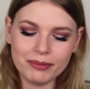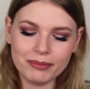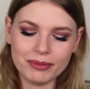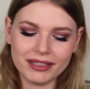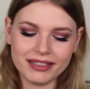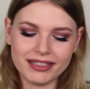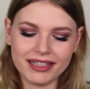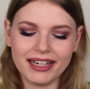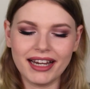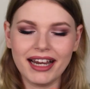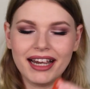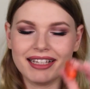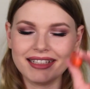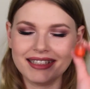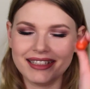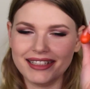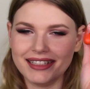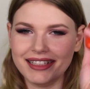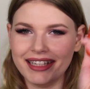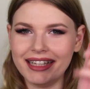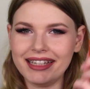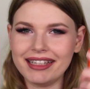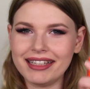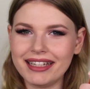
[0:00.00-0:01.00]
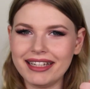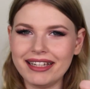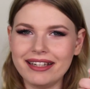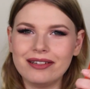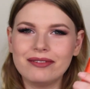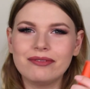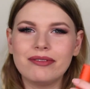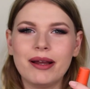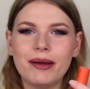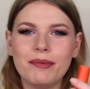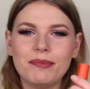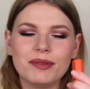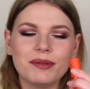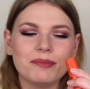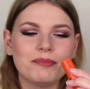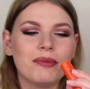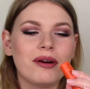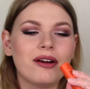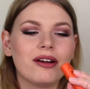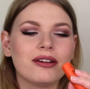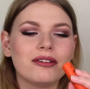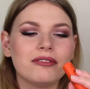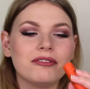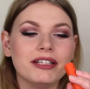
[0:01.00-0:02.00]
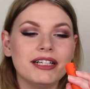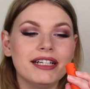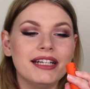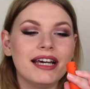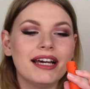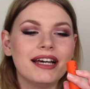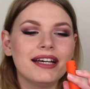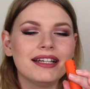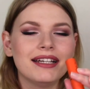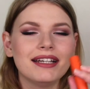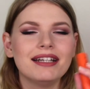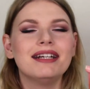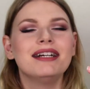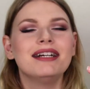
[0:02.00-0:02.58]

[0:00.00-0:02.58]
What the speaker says: but I accidentally grabbed Margherita.